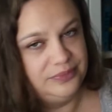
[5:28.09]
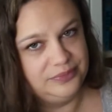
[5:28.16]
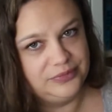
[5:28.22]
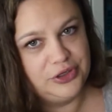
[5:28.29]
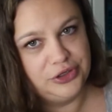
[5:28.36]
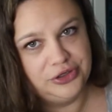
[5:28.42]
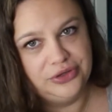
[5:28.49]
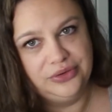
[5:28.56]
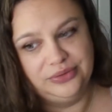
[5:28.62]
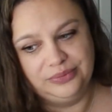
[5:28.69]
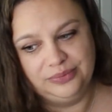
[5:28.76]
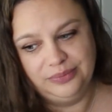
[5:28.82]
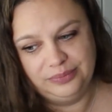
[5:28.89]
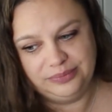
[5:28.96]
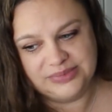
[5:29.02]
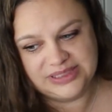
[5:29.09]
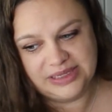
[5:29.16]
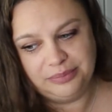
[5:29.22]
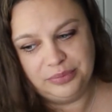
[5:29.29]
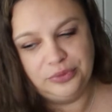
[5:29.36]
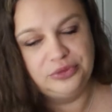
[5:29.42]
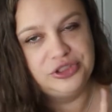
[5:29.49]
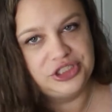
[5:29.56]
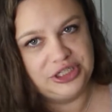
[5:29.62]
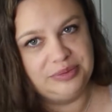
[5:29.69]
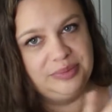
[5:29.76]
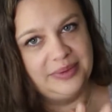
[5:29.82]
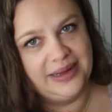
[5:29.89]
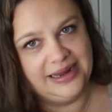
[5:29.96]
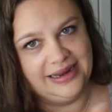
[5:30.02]
they're simple,
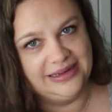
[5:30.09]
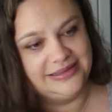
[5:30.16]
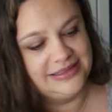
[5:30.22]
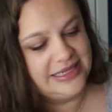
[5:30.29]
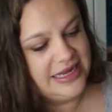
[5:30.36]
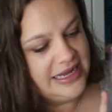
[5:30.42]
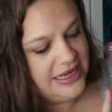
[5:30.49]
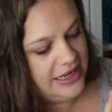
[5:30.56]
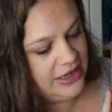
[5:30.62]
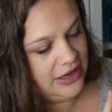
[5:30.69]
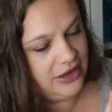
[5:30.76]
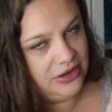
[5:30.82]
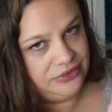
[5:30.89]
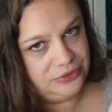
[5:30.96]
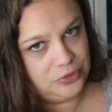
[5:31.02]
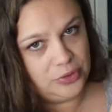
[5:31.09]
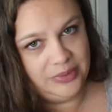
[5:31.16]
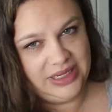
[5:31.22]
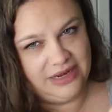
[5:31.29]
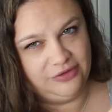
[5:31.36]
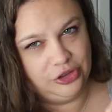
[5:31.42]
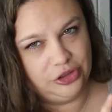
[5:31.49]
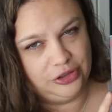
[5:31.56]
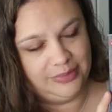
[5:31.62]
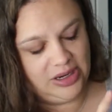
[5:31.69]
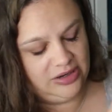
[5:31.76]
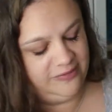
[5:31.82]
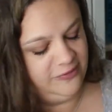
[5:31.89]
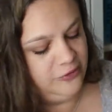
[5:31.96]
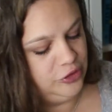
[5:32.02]
cheap, and normally have a good amount of